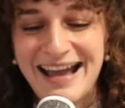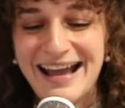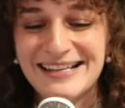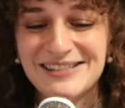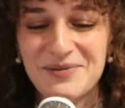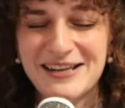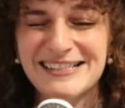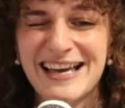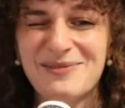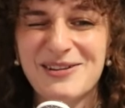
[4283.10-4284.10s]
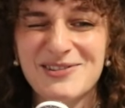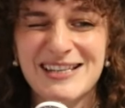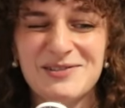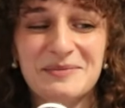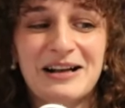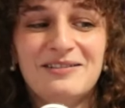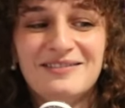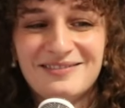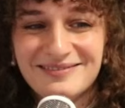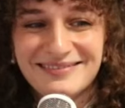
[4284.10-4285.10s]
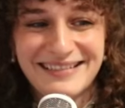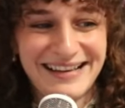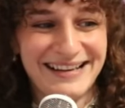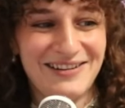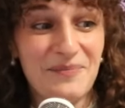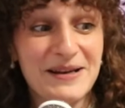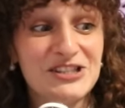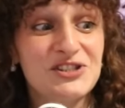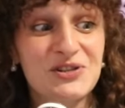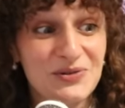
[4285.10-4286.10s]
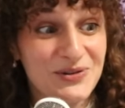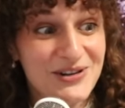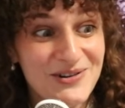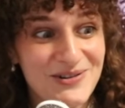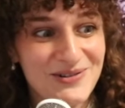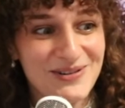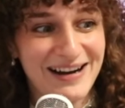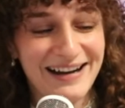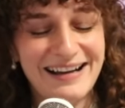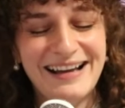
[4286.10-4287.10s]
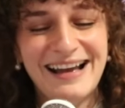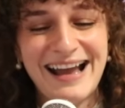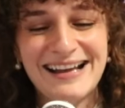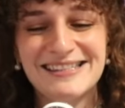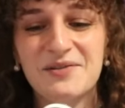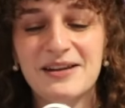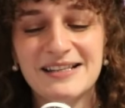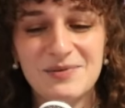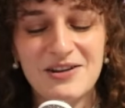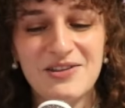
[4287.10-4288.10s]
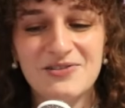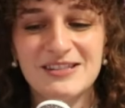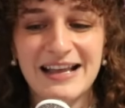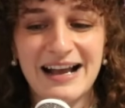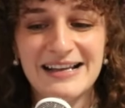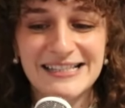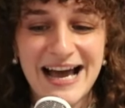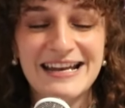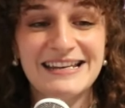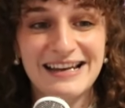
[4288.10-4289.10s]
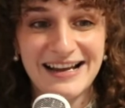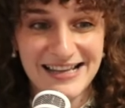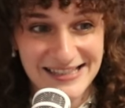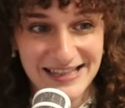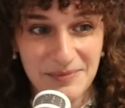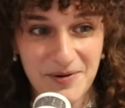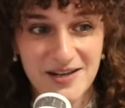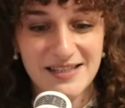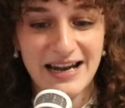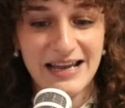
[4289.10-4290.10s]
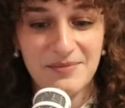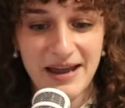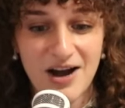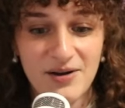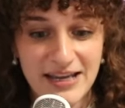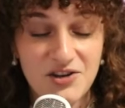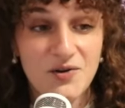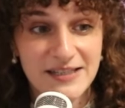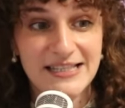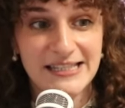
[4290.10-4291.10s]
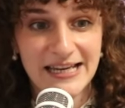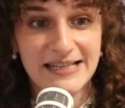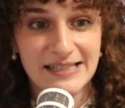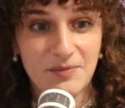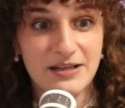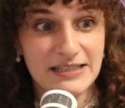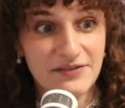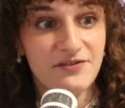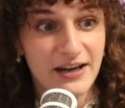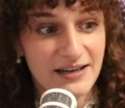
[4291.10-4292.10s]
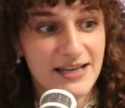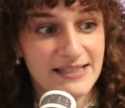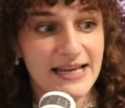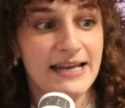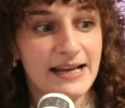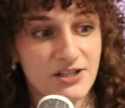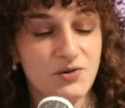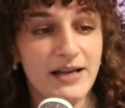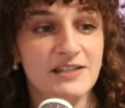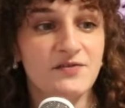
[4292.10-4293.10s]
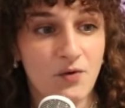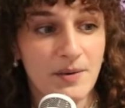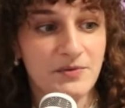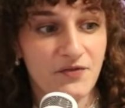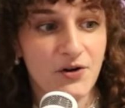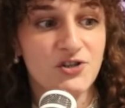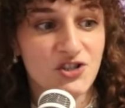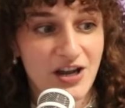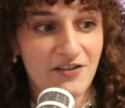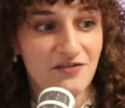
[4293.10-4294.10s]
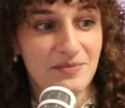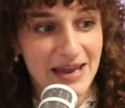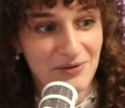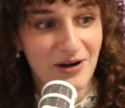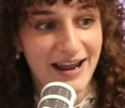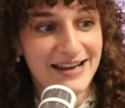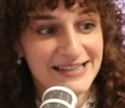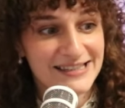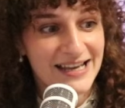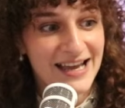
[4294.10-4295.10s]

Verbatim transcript: And so it is kind of one of those things where I'm like, "Oh, you know, but it's true. And so it is one of those like, it's kind of nice that the person I am now, he knows he's dating someone different. He's dating a transformed version of me, right?